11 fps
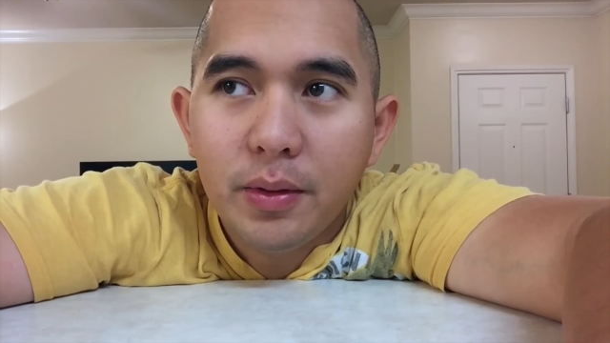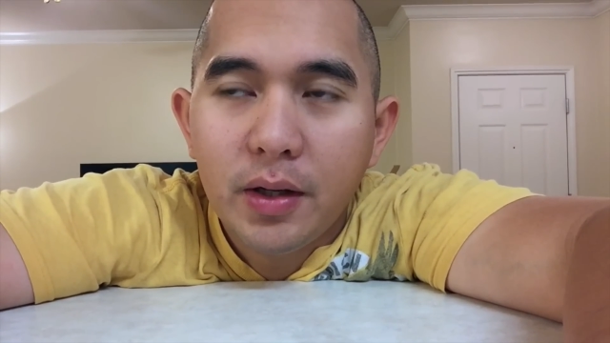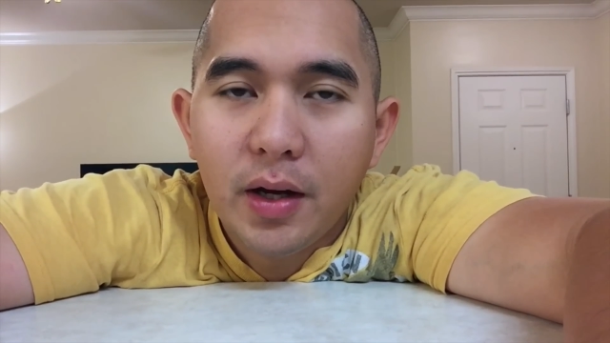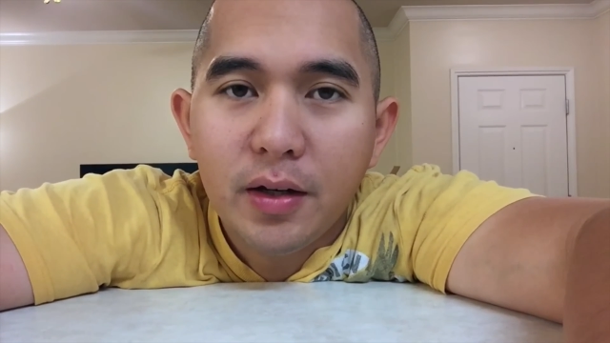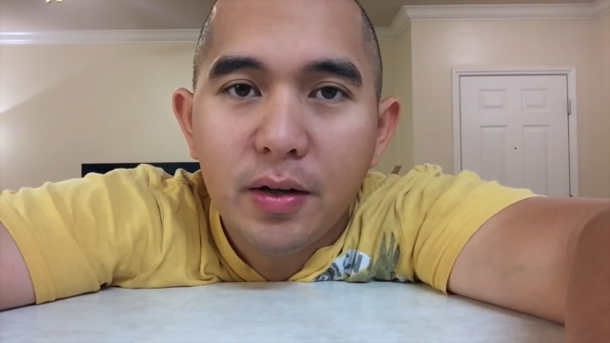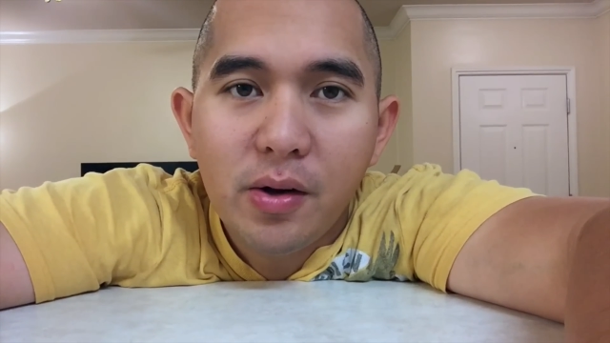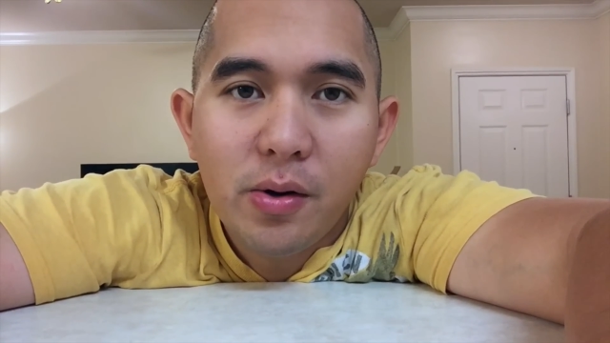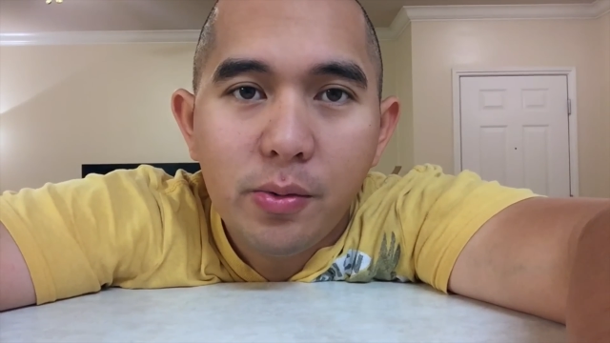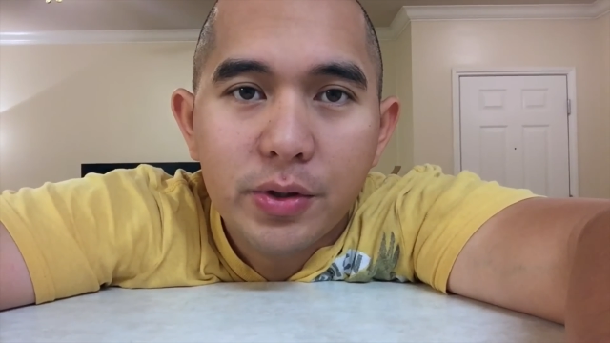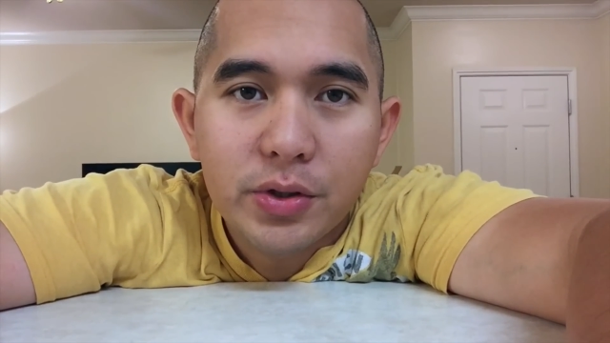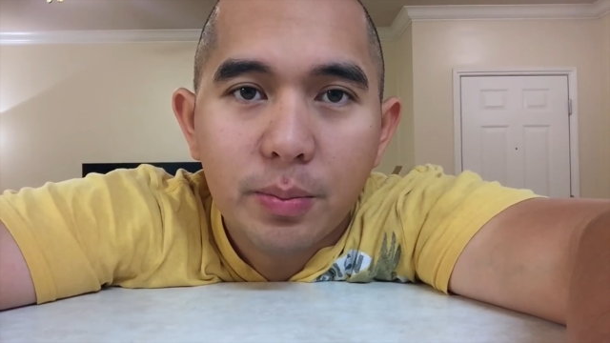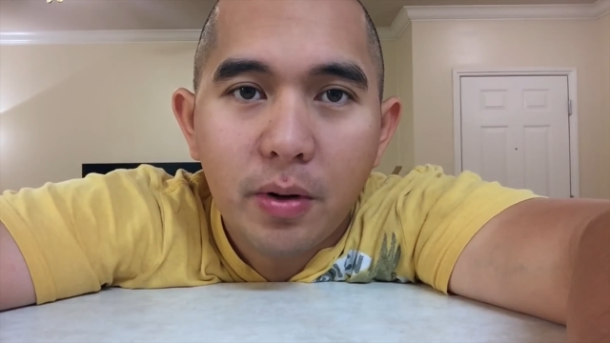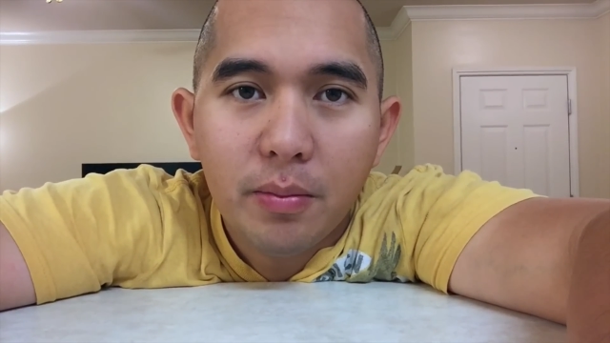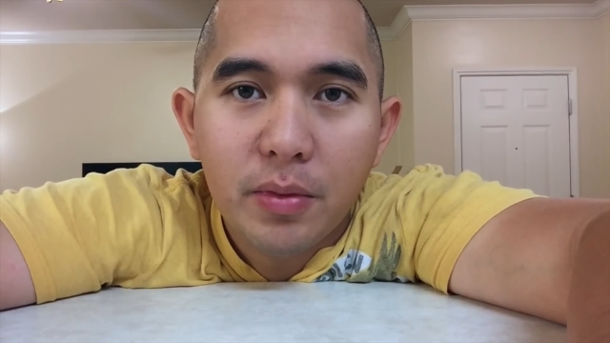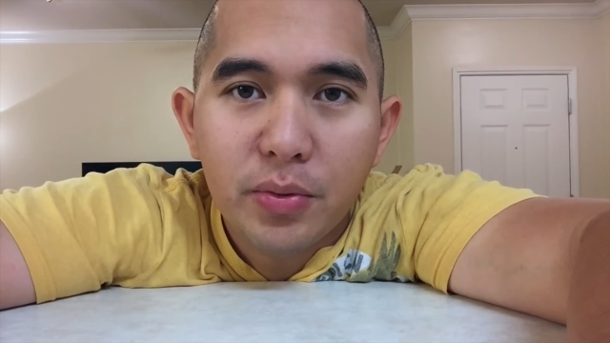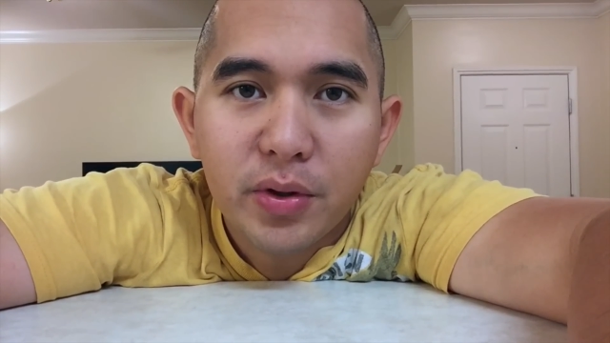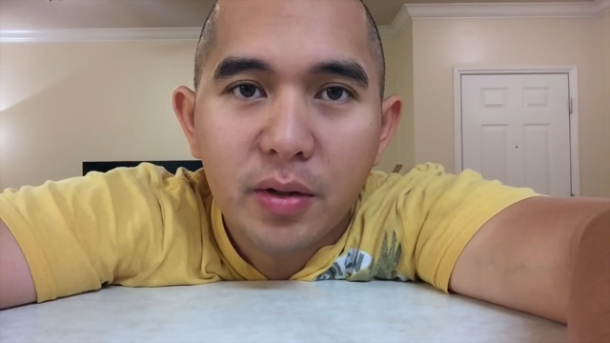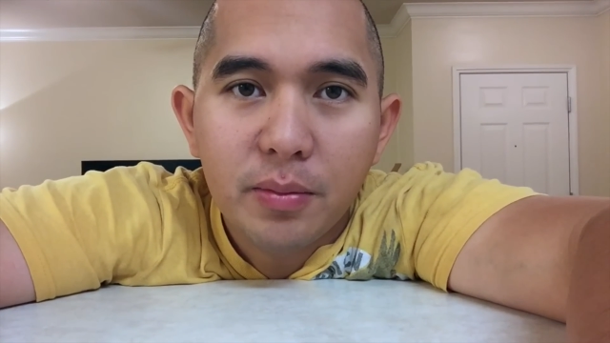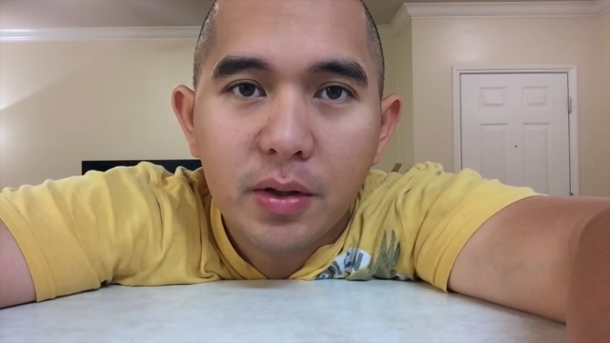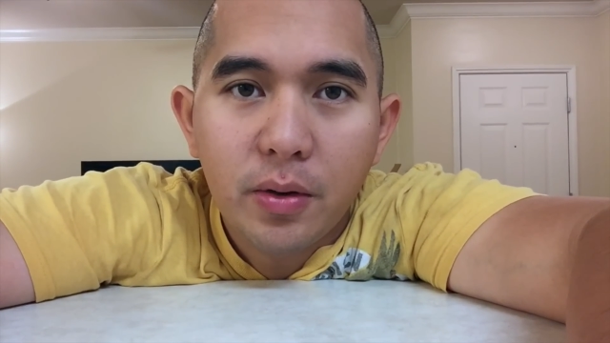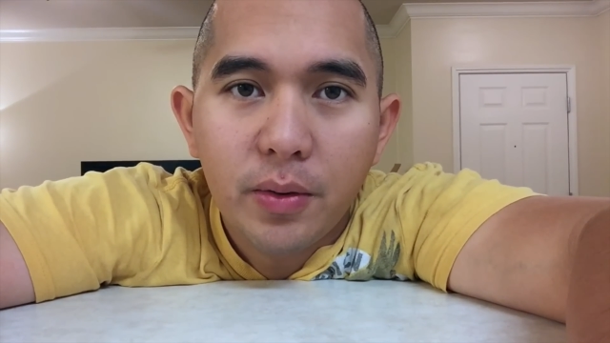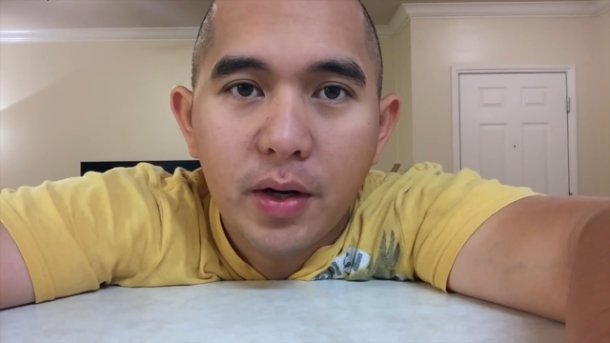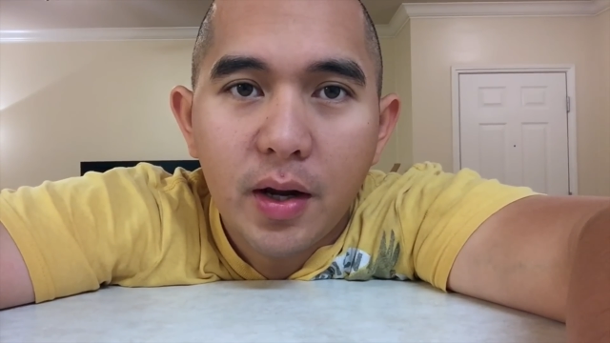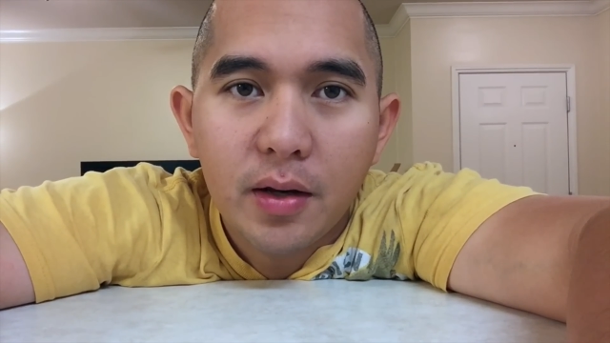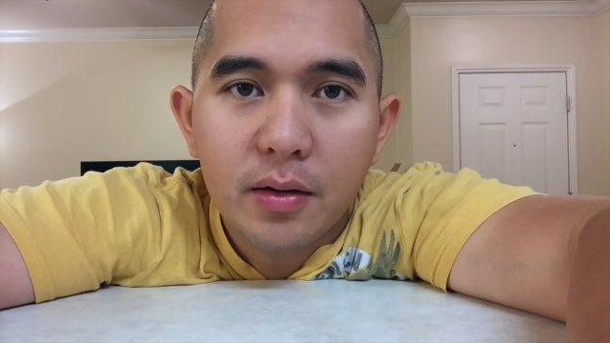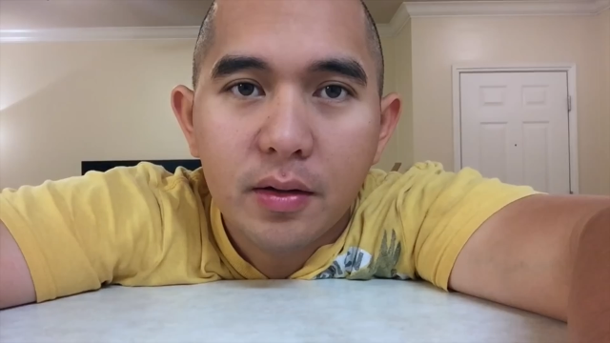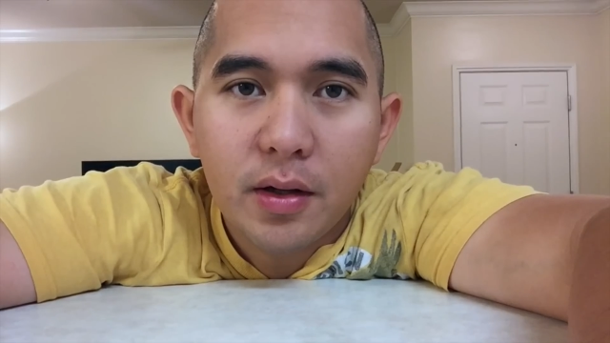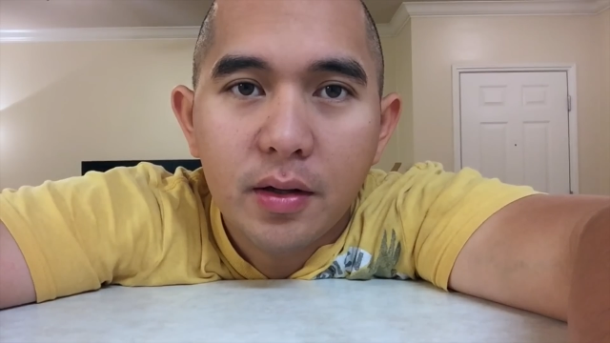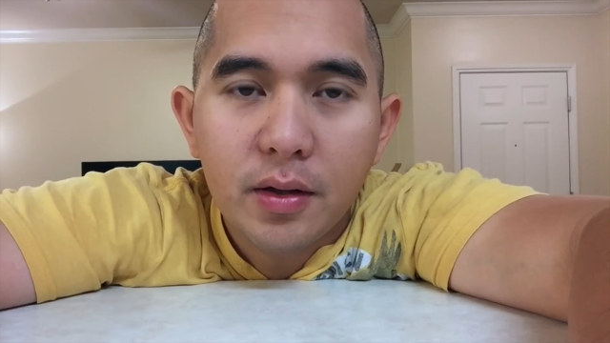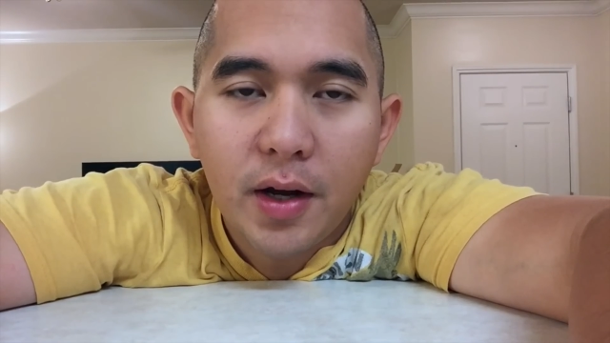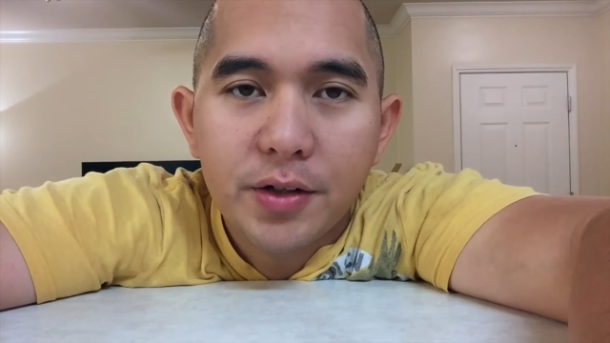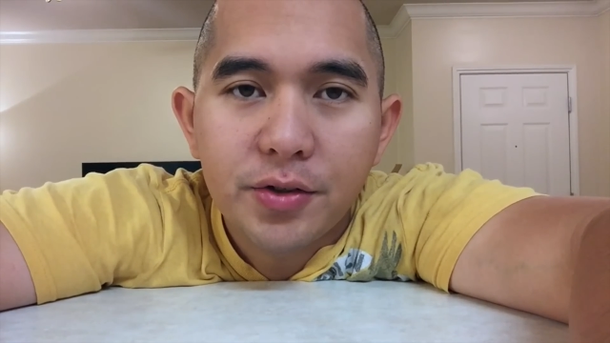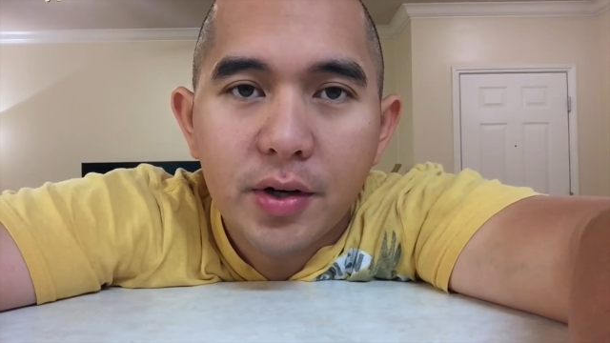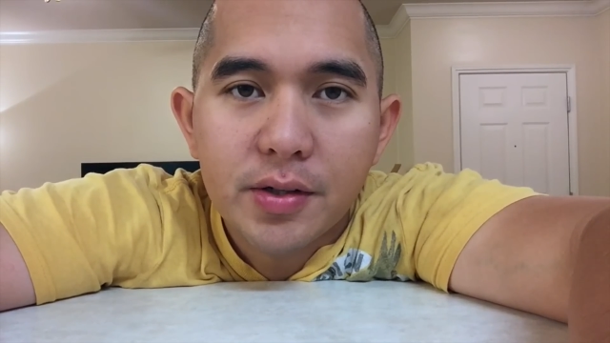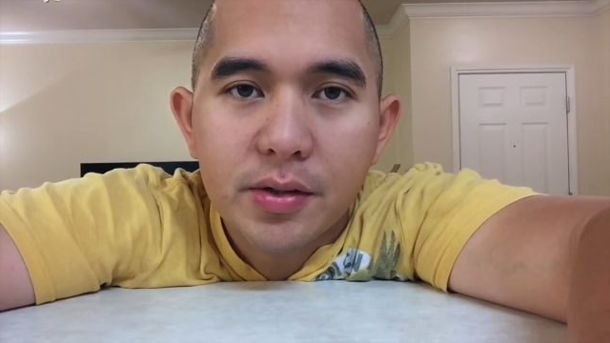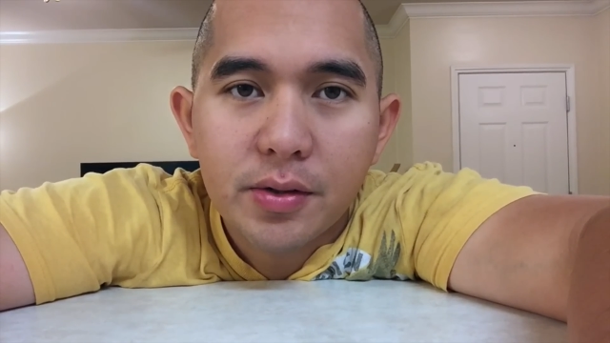we kind of know which apartment we're going to be going at and the address.